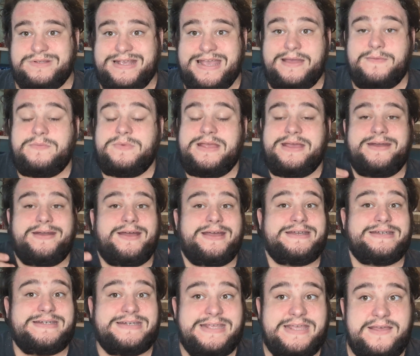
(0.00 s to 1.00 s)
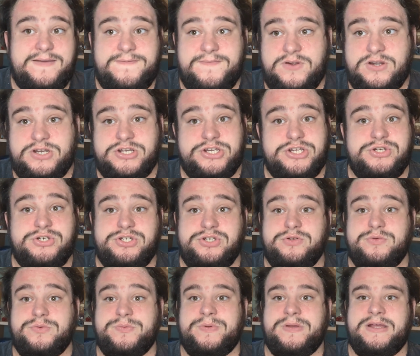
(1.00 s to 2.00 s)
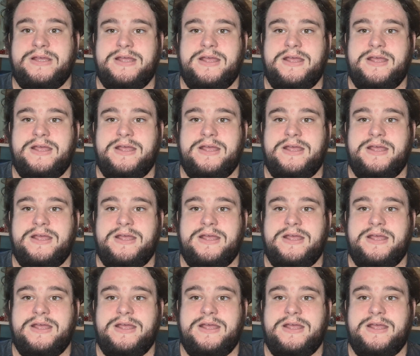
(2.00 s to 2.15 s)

gave me an idea for a YouTube